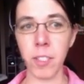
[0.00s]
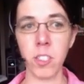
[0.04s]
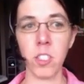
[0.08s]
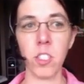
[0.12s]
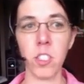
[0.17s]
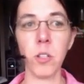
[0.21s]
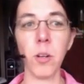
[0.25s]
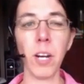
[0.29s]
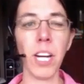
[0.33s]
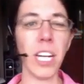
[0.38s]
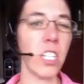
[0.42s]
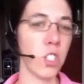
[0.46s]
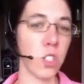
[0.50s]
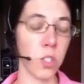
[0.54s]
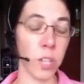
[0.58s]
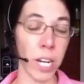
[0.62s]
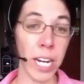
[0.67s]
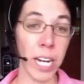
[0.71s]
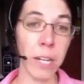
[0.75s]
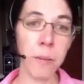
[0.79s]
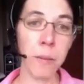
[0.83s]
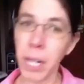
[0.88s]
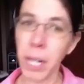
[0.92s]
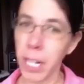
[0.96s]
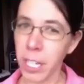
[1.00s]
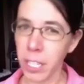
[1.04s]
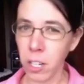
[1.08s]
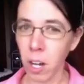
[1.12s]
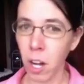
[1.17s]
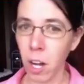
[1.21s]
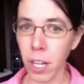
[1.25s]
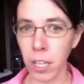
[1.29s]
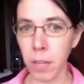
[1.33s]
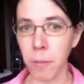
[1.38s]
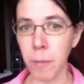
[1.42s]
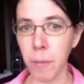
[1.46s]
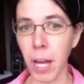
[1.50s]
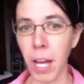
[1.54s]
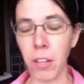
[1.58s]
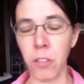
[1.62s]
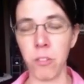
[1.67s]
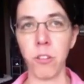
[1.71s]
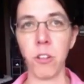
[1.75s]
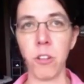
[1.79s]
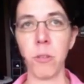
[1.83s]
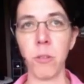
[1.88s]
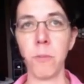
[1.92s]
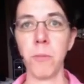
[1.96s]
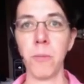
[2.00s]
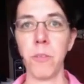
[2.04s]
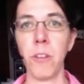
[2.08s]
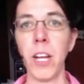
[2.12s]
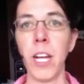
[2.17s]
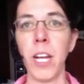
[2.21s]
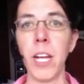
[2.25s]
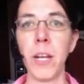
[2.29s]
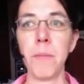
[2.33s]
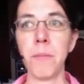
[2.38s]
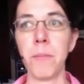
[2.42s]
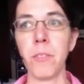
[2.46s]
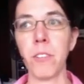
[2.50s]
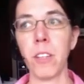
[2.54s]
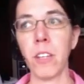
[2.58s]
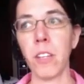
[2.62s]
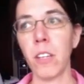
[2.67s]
But do I train my dog in the bathroom, right?